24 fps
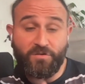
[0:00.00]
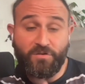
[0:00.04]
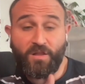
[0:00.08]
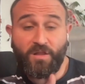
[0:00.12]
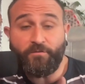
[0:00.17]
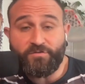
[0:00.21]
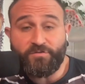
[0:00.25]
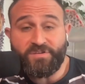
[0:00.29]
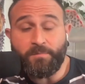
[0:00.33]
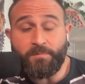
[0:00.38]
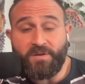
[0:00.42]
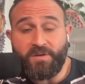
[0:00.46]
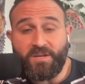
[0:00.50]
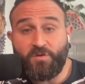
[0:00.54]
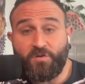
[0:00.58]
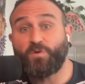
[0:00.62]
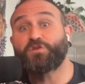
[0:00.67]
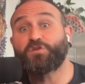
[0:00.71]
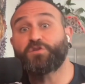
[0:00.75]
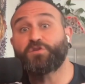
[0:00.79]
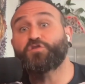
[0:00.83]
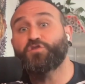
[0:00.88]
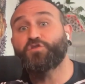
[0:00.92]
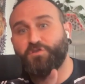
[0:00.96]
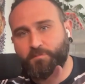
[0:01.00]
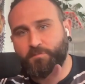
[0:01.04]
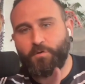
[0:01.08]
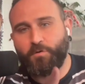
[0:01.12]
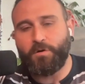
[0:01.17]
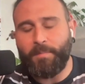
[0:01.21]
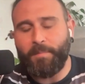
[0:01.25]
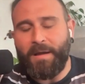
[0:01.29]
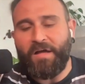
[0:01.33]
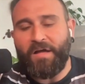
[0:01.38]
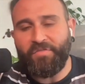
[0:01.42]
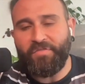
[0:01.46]
if you love somebody you want to learn
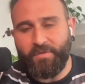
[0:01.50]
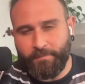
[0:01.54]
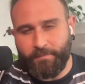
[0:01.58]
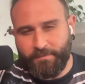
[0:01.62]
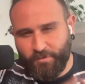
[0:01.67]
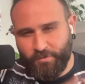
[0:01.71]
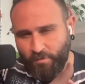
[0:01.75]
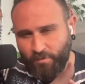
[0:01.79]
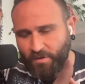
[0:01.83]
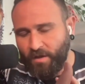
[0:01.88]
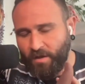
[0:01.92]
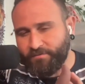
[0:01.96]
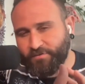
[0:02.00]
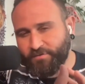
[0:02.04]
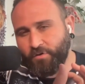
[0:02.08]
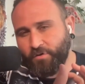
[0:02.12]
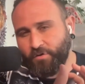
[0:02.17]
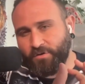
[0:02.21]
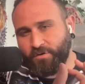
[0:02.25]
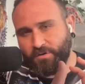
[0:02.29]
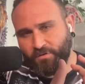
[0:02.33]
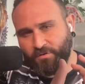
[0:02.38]
more about them so love's